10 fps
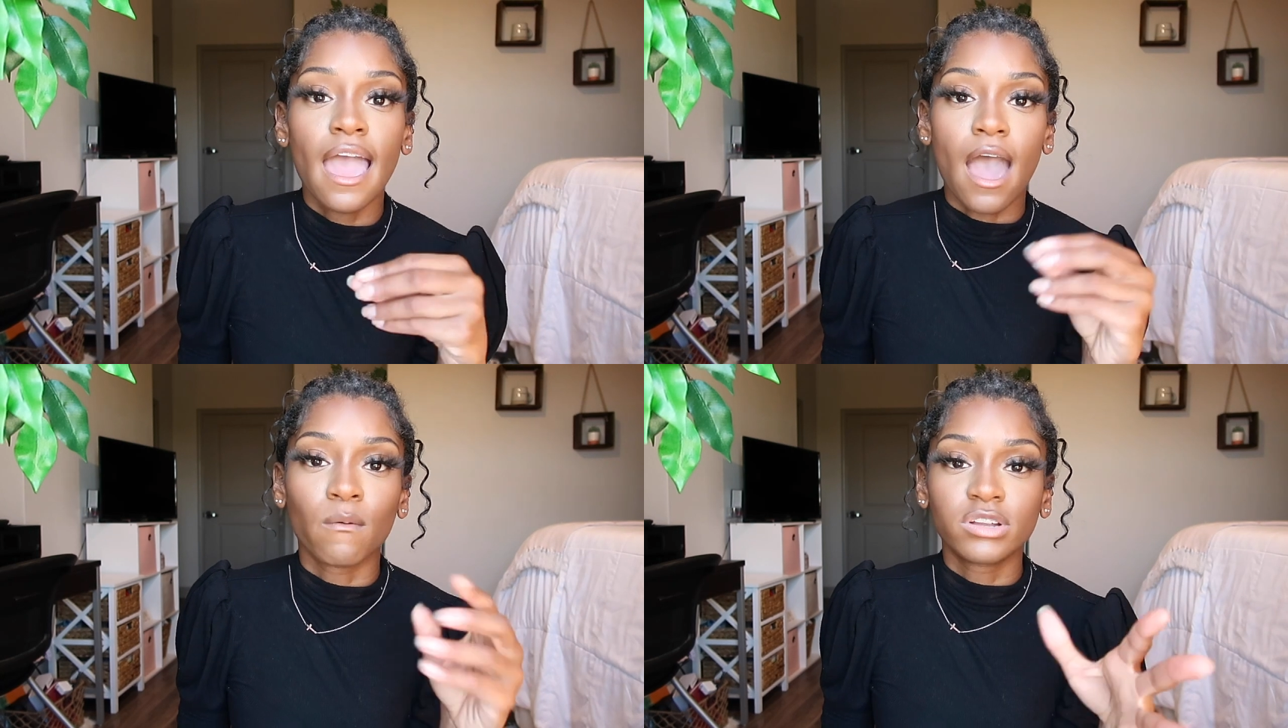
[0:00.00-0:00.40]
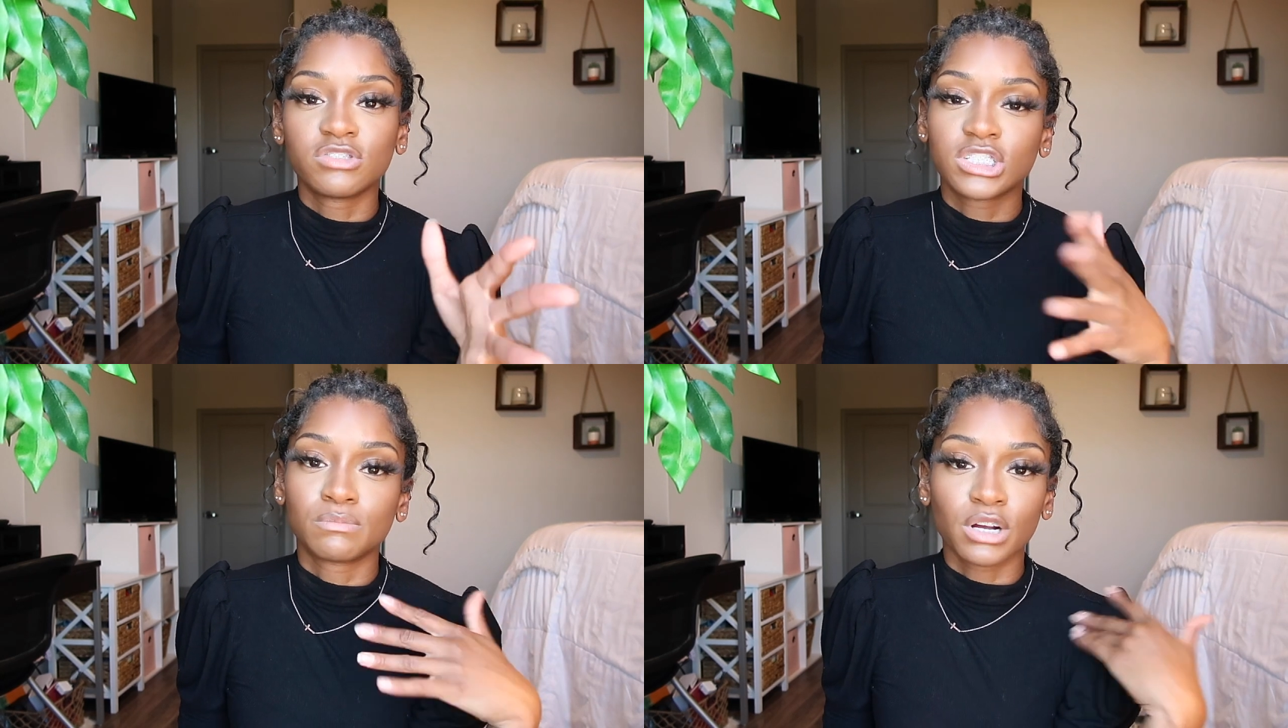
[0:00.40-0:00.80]
I would have
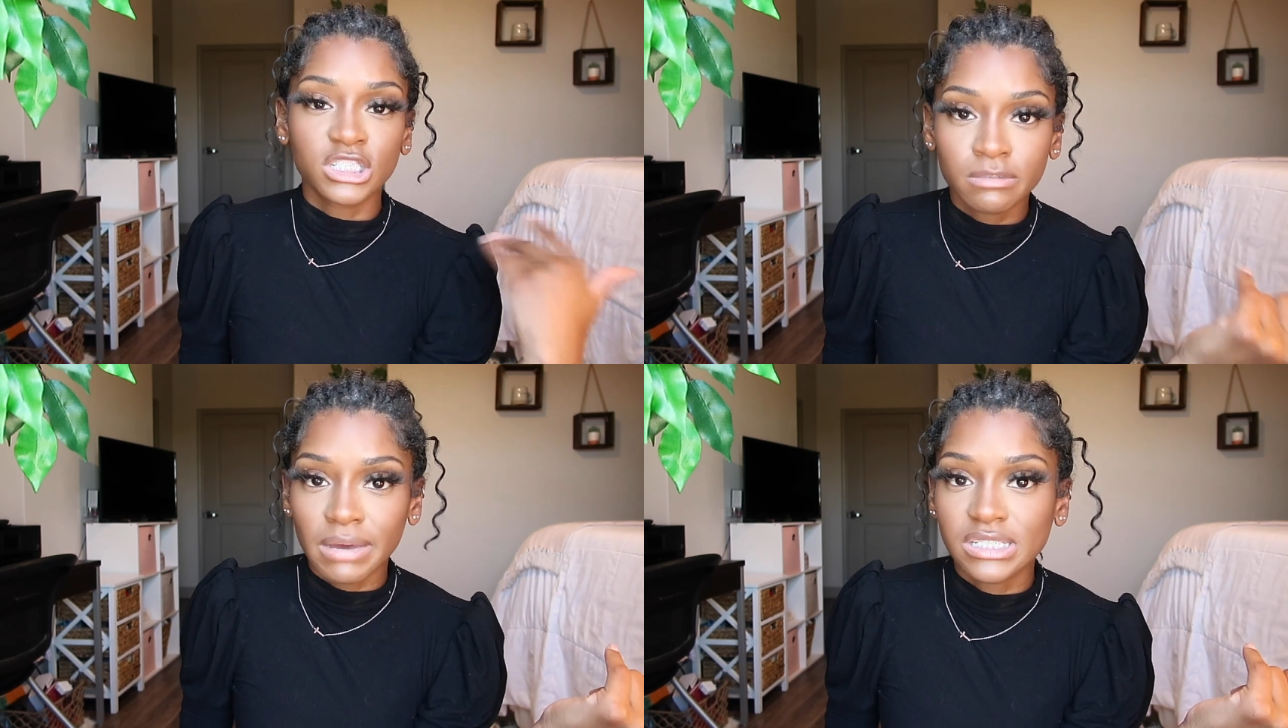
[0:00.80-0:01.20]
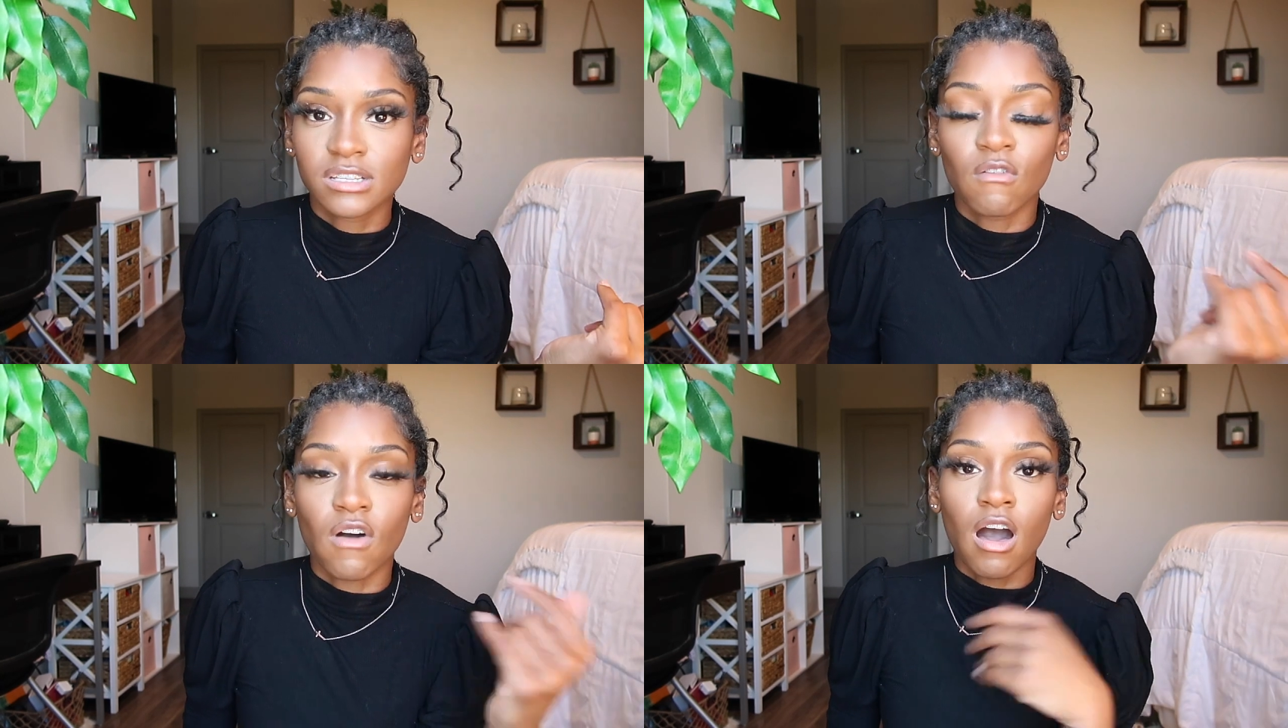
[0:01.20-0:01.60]
just brushed
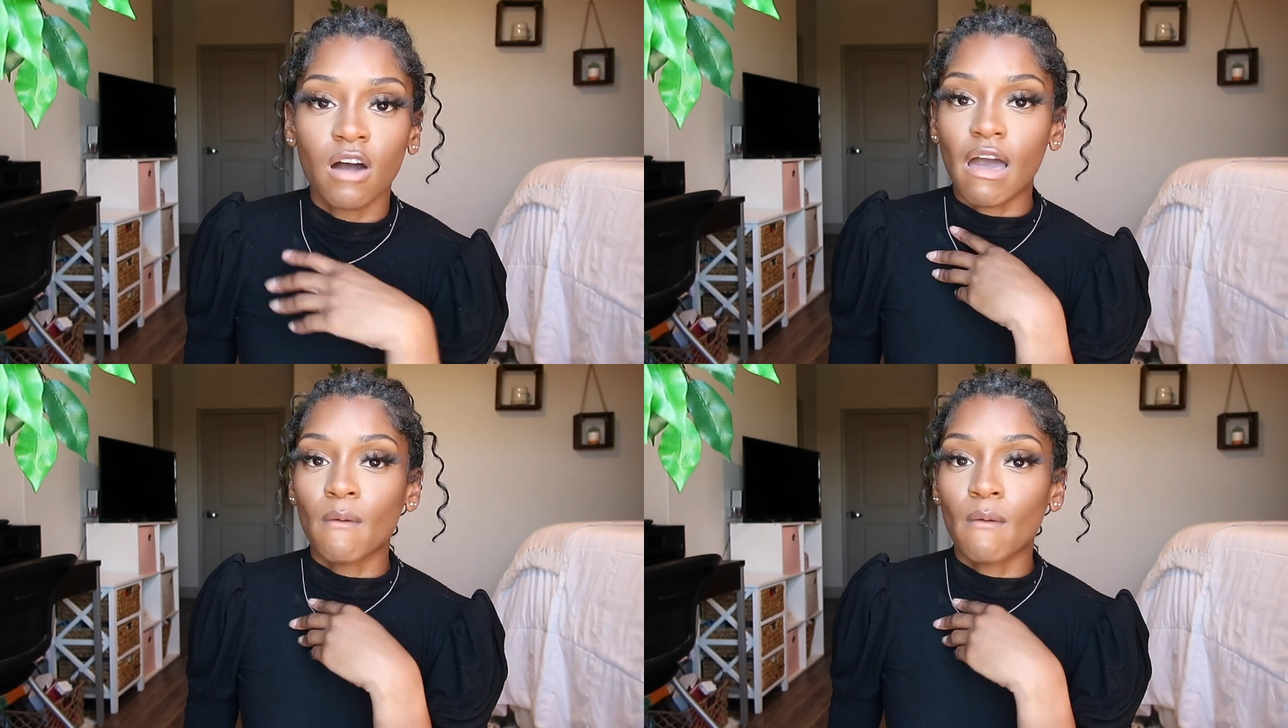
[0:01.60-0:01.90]
myself off,